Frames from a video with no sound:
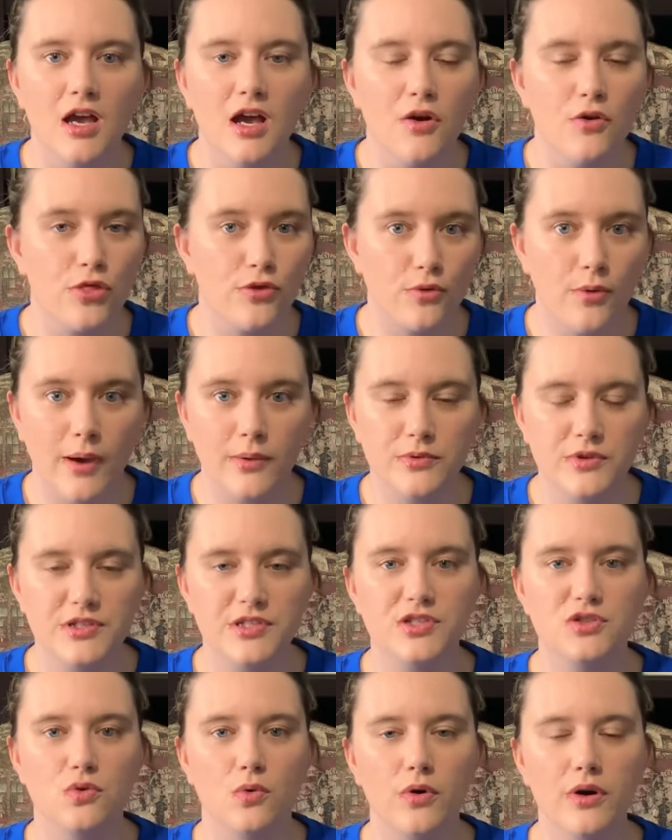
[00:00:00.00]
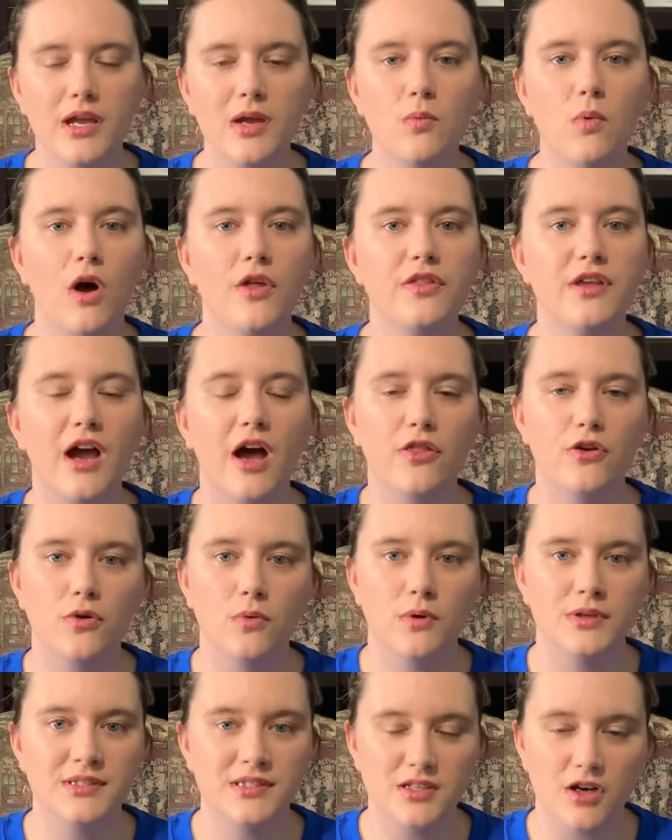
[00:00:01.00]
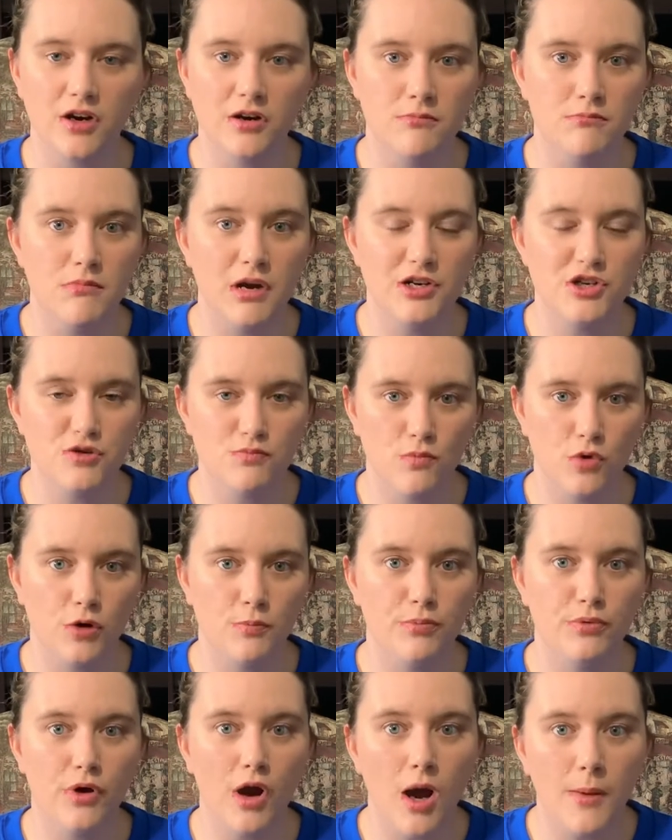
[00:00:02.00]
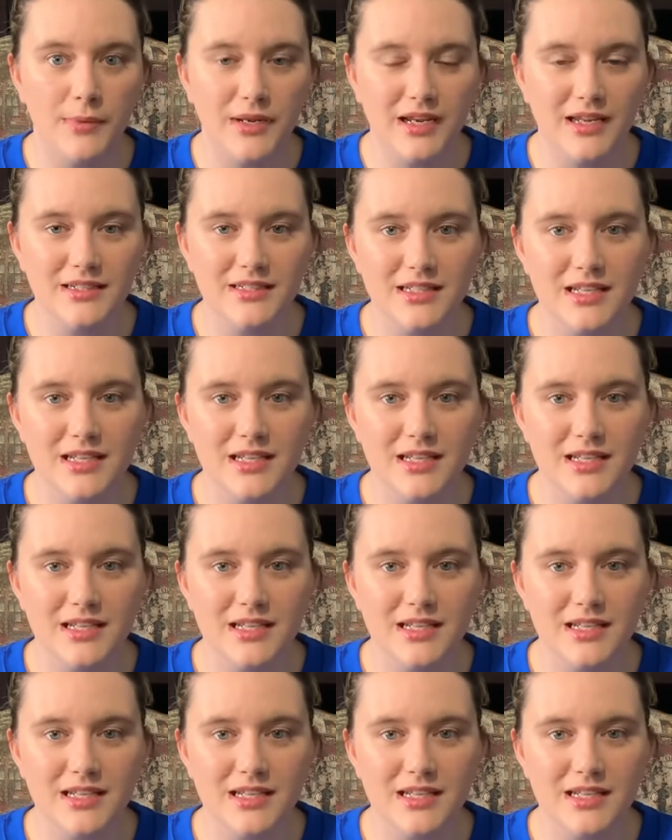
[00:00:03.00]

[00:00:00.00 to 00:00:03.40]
throughout the story, while the other ones are much more prominent.